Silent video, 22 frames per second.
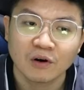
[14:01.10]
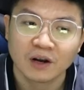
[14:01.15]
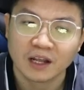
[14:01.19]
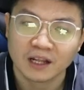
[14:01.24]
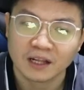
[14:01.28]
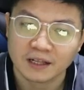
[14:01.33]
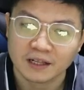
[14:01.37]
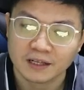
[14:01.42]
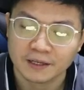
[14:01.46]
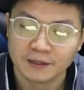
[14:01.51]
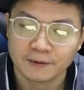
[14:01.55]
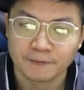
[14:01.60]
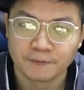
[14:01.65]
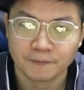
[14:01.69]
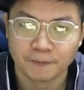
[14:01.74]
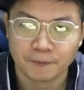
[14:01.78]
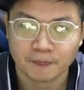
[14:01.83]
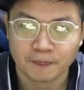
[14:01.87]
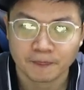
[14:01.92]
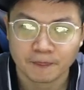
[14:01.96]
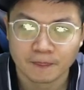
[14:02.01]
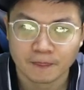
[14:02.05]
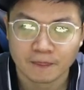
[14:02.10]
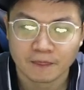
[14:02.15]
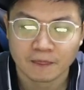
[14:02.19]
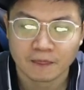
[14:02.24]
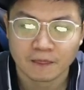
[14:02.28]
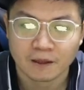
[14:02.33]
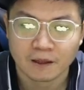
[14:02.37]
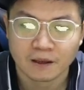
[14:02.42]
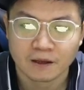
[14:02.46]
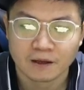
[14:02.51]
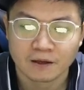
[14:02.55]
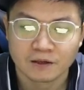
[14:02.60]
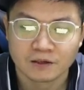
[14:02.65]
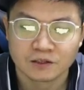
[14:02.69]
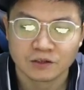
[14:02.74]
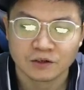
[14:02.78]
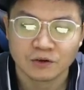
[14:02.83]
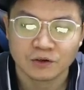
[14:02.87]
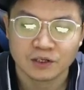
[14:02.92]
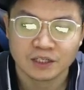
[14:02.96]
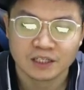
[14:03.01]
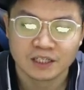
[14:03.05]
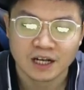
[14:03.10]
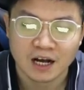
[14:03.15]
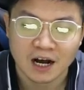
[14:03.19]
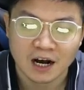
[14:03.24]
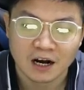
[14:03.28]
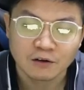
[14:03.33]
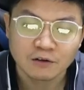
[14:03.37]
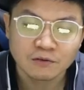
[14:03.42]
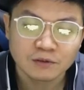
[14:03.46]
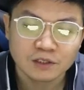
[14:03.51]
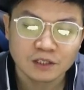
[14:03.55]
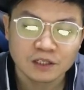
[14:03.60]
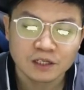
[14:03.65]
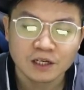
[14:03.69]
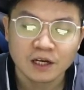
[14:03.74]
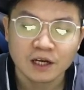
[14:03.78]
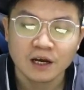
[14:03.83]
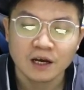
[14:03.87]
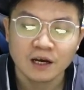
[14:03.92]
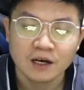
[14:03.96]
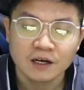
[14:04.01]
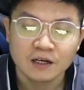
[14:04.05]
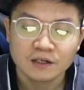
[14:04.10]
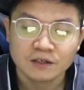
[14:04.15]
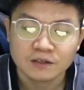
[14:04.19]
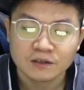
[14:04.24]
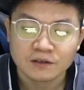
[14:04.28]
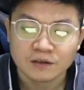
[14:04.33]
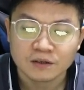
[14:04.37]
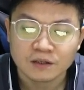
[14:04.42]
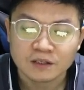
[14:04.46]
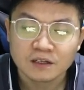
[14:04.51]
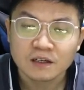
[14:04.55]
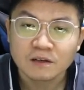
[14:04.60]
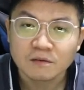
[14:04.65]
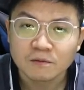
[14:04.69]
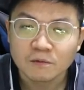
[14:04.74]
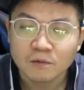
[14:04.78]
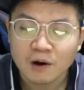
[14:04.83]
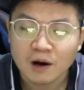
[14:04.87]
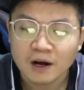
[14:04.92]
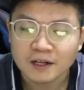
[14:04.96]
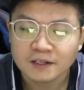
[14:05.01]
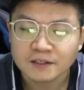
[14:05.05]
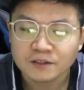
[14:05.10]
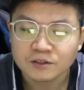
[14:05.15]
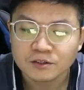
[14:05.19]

it. So it's out. The third one,